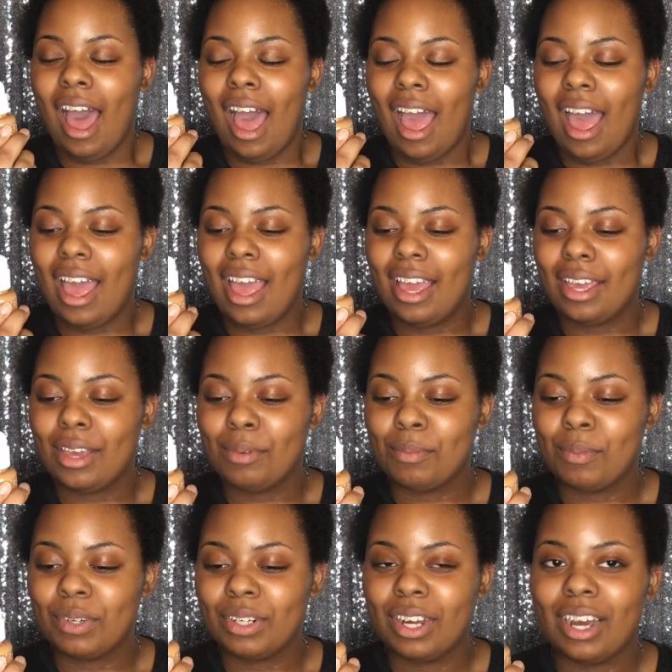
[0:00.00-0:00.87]
I
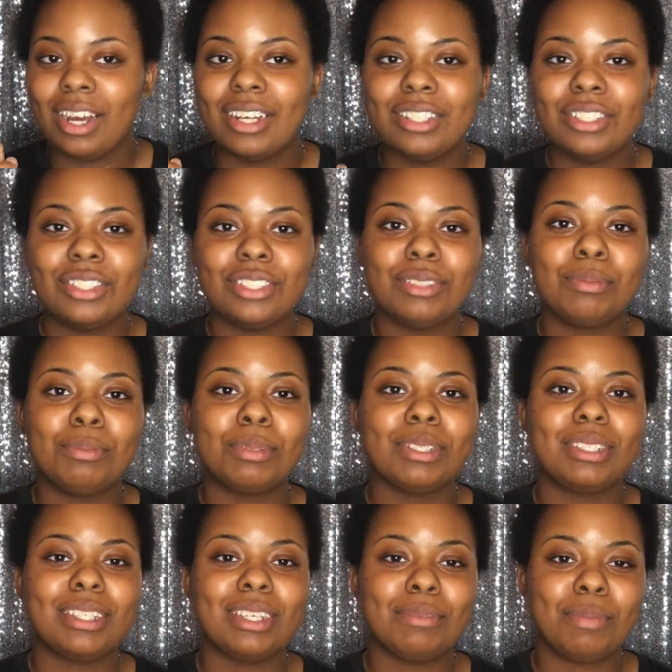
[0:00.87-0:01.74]
am
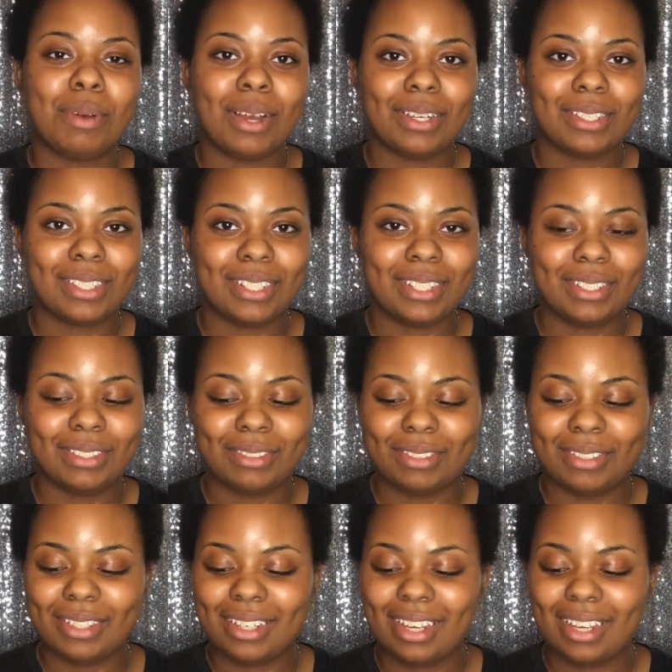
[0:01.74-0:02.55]
100% positive.